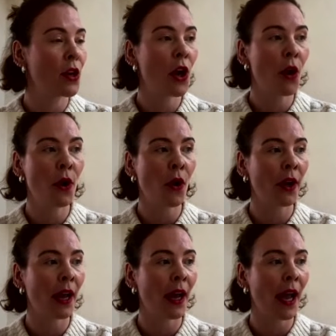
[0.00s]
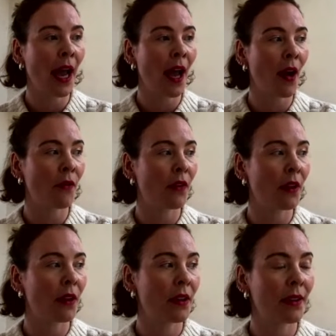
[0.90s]
no longer have,
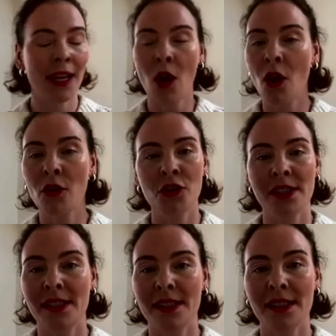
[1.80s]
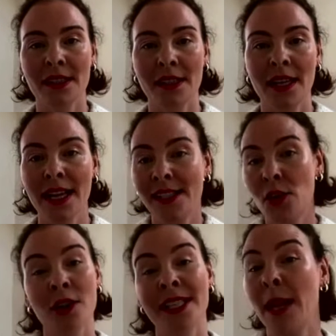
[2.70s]
they can't just, it's
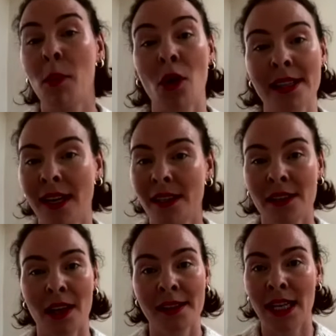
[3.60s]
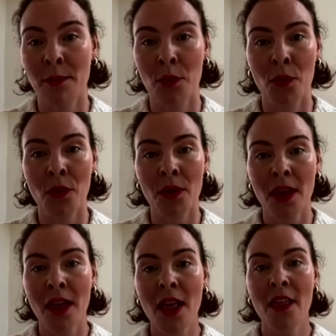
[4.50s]
not a tick box exercise
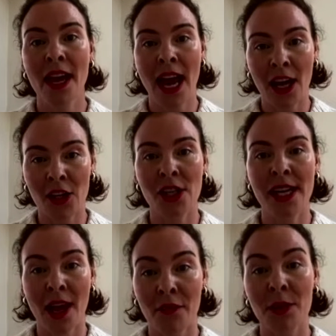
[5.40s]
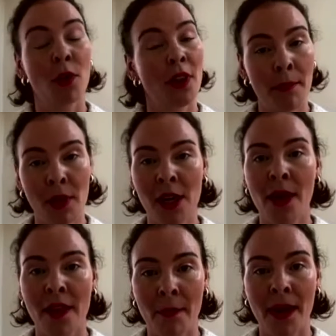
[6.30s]
anymore. They actually have to put their money
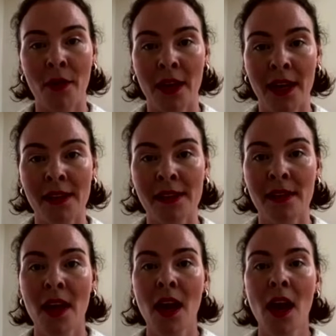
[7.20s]
where their mouth is.